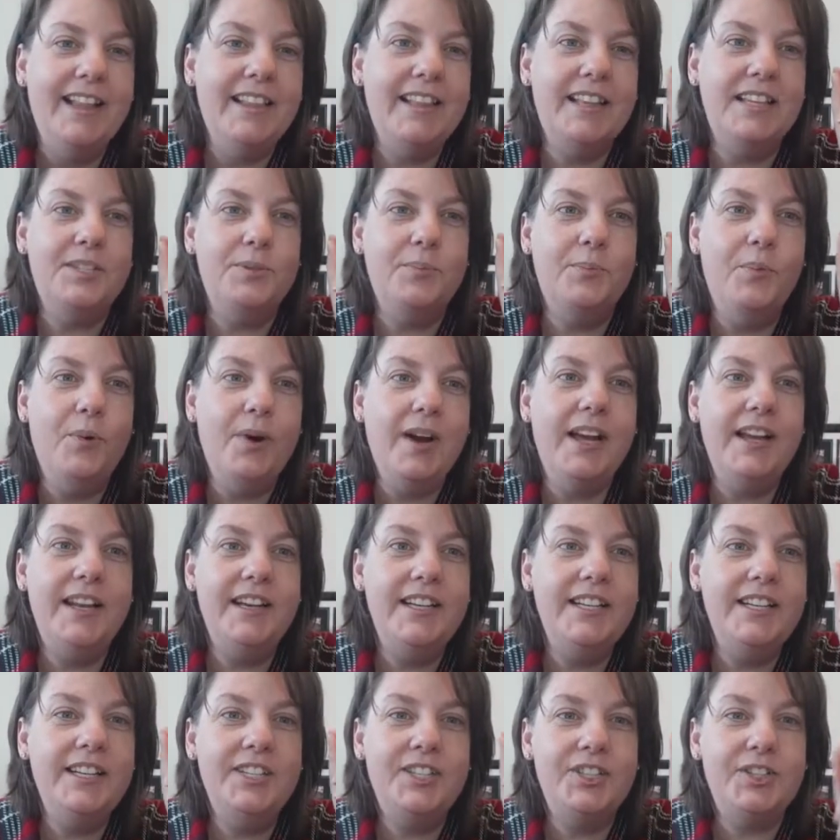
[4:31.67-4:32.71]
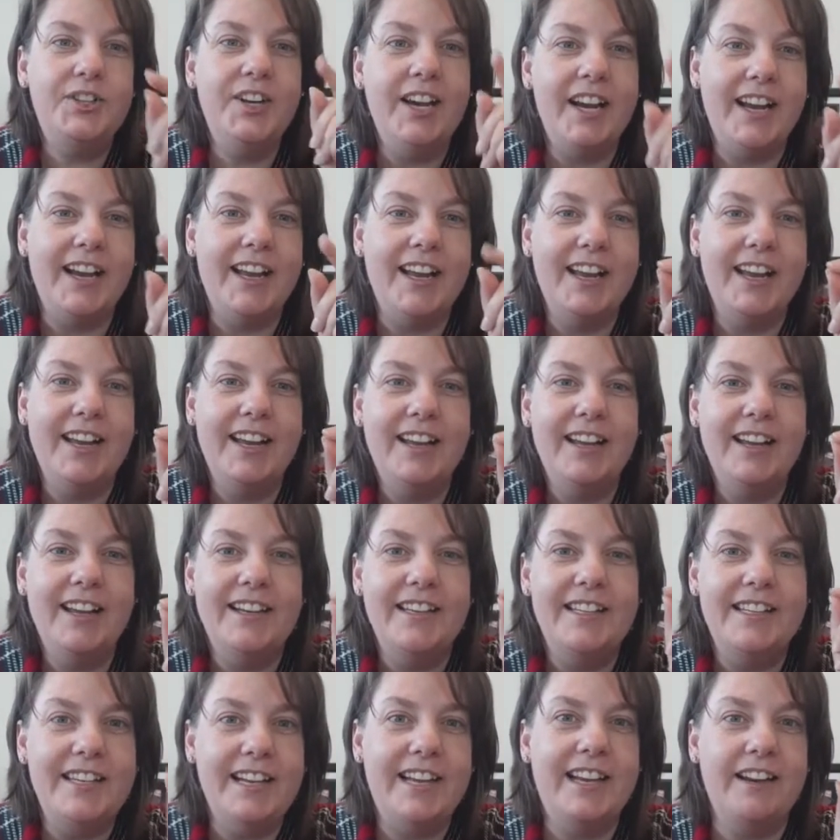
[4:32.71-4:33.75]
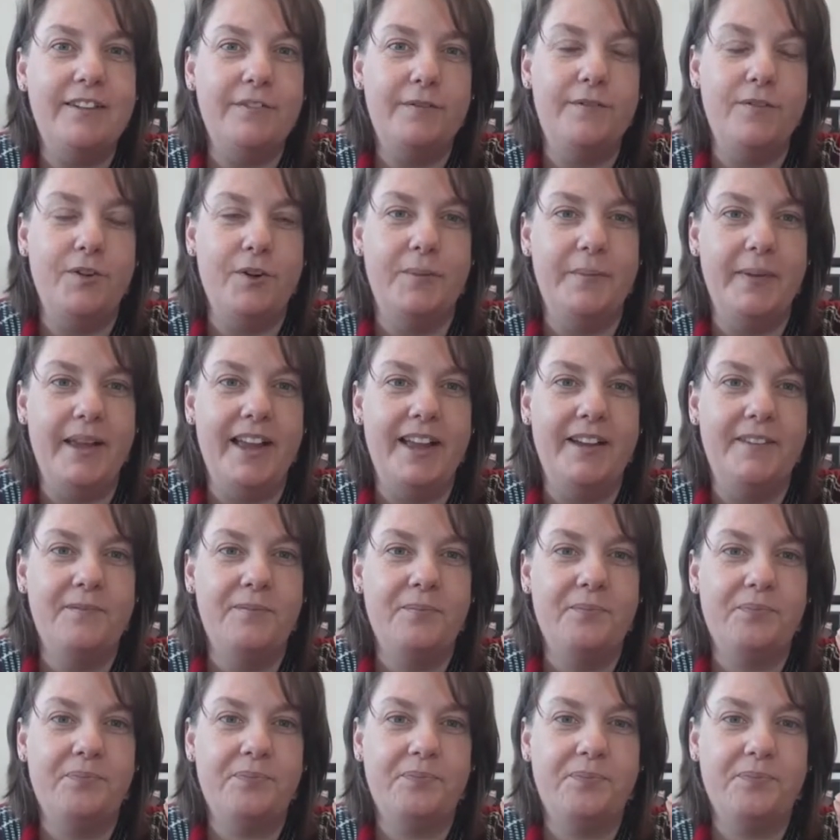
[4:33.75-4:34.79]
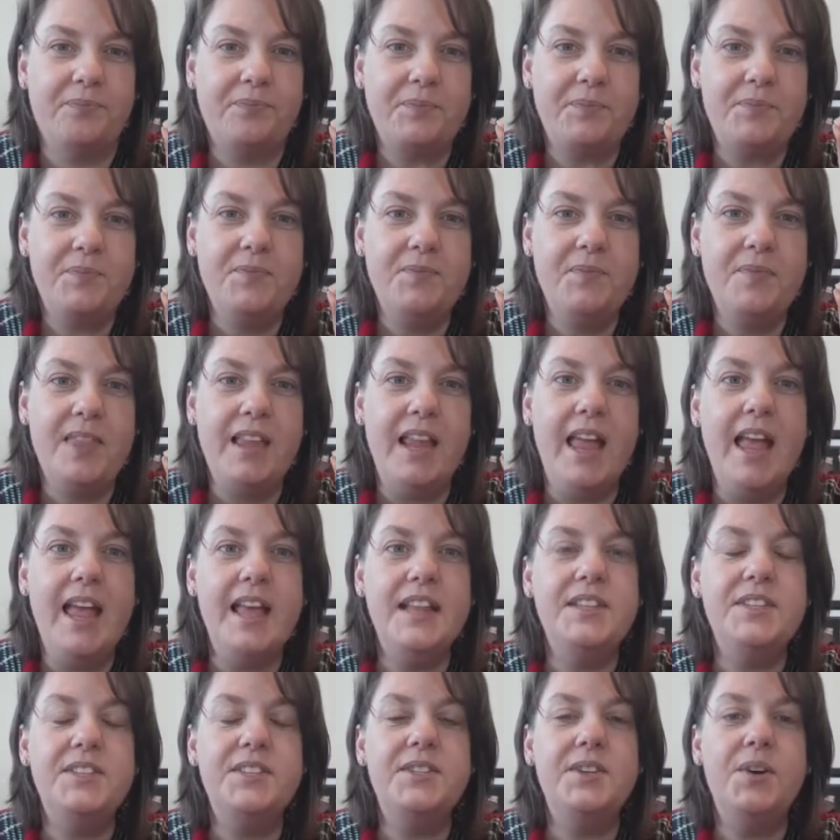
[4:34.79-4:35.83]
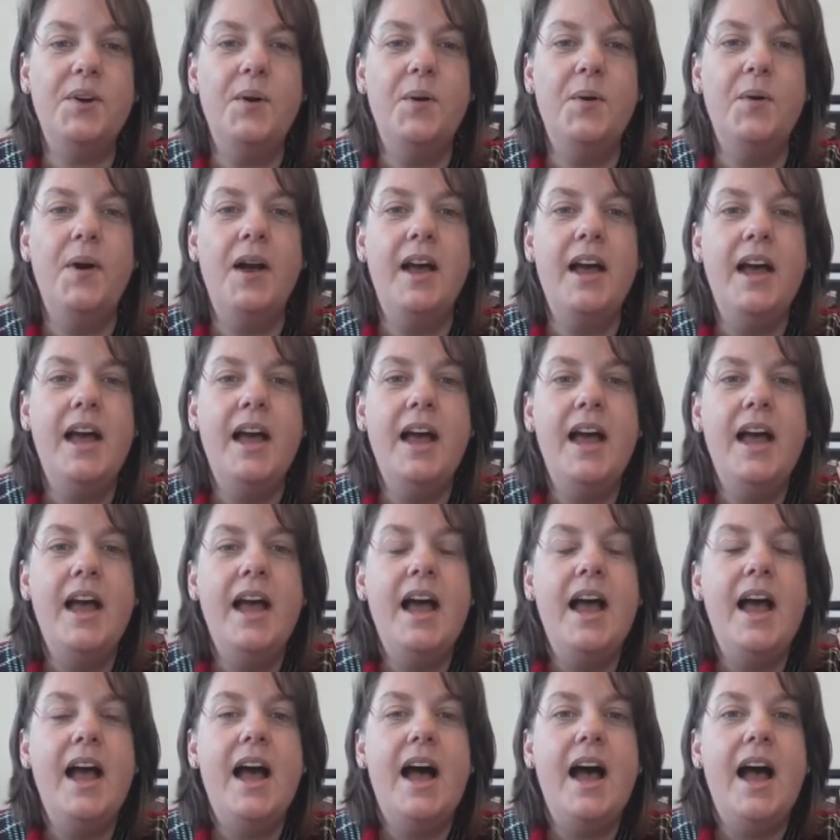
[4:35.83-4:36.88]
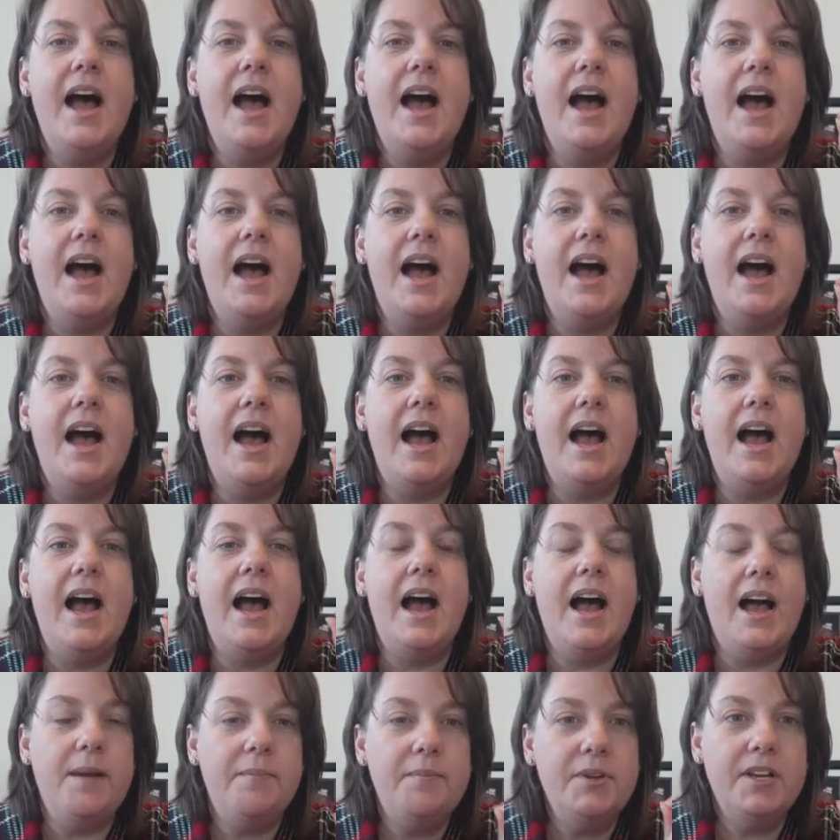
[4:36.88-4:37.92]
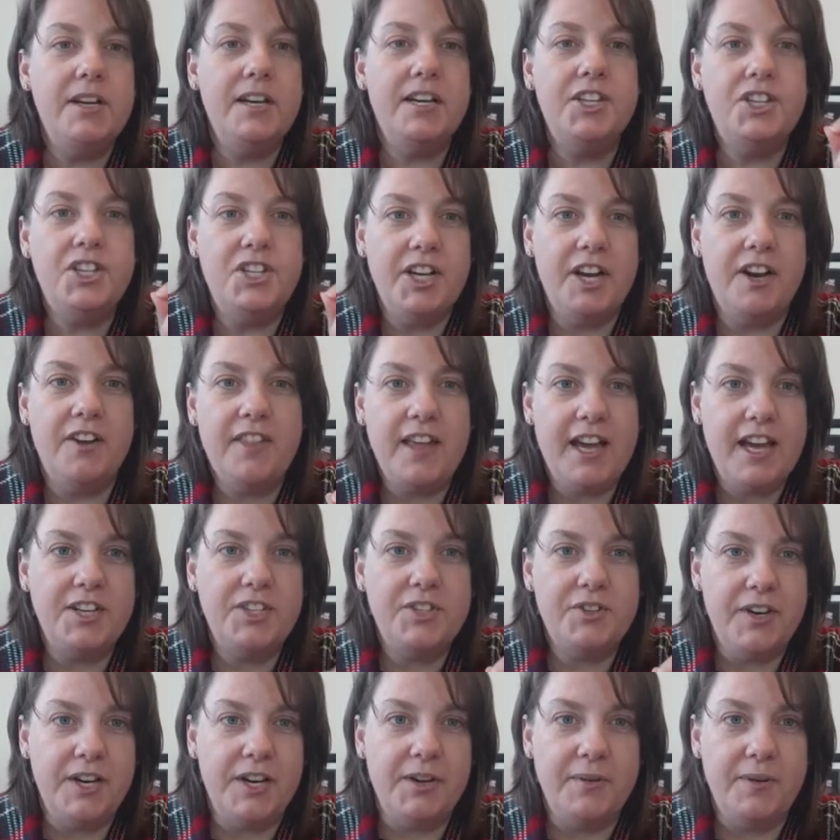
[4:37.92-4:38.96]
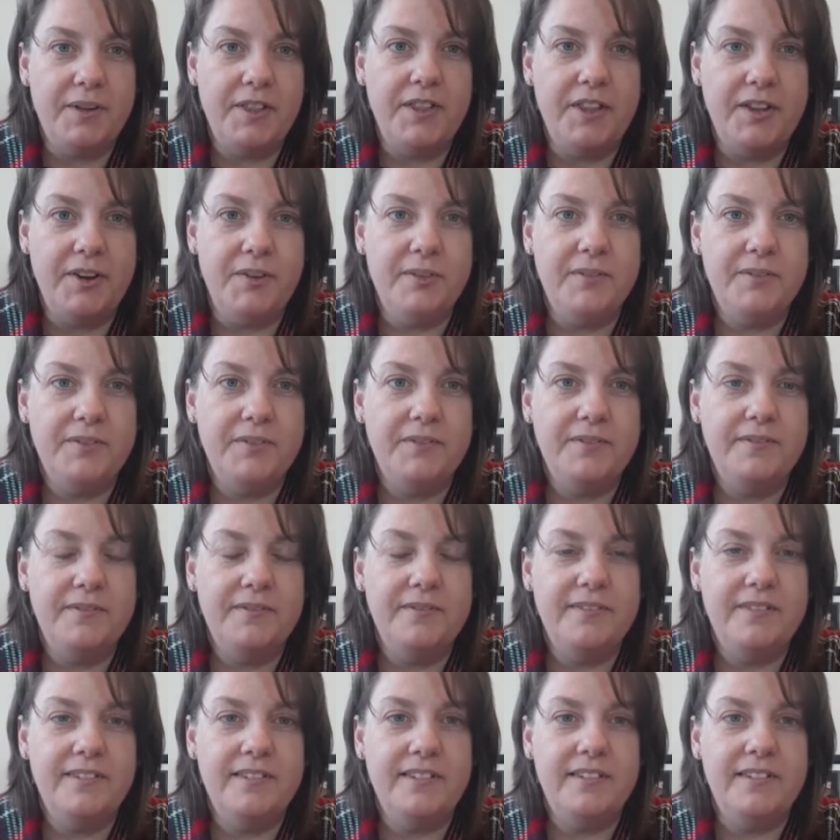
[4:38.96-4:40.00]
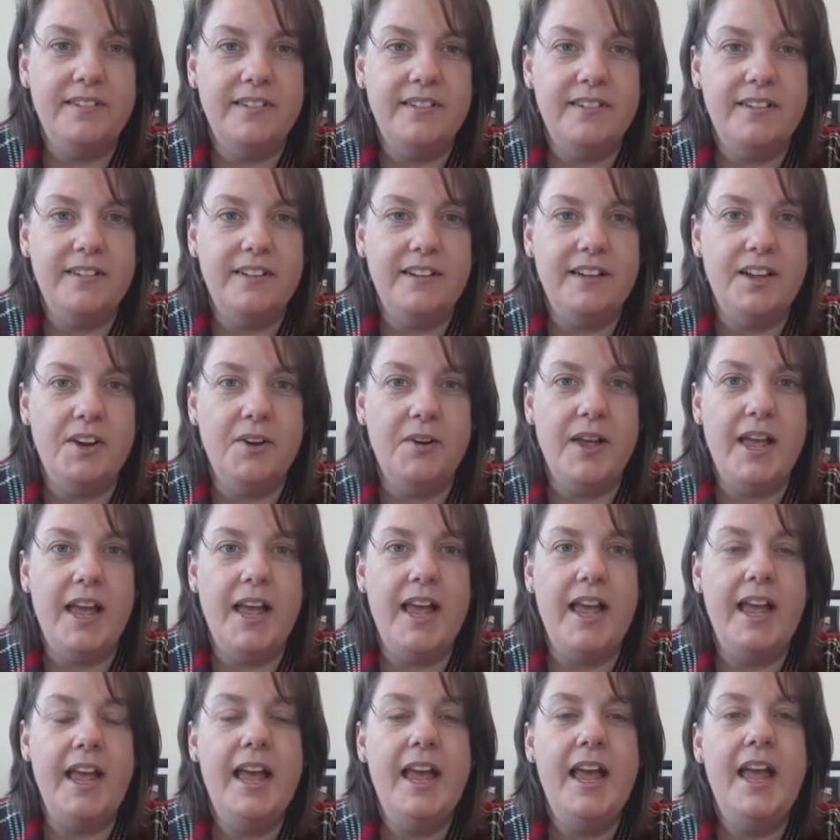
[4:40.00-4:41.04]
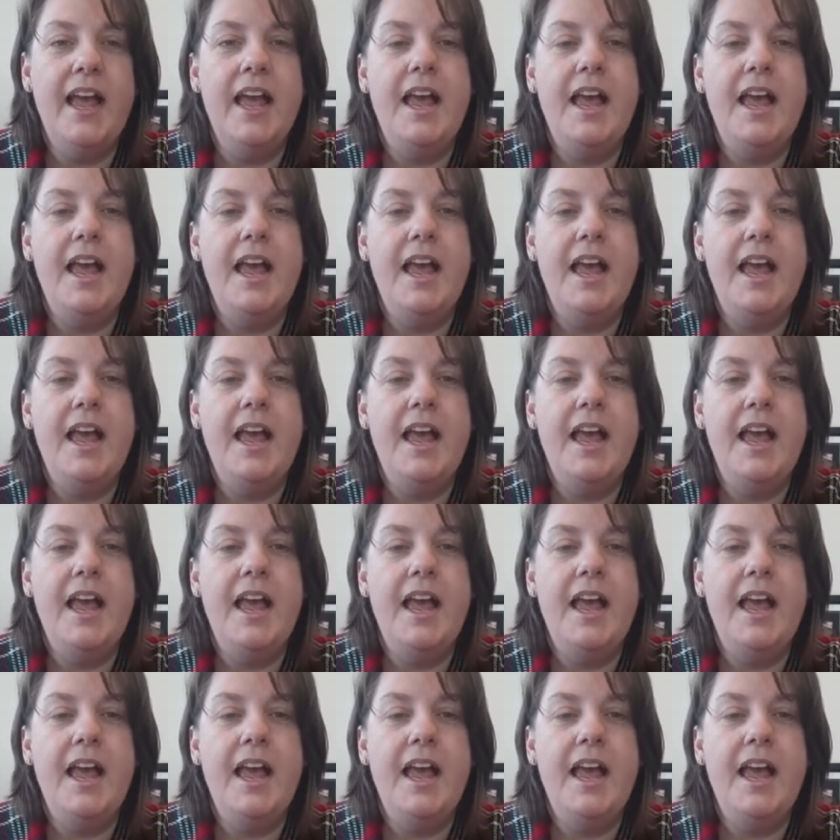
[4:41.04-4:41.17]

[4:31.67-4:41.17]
This one trick did it for me. And so I'm going to share that trick with you. Okay?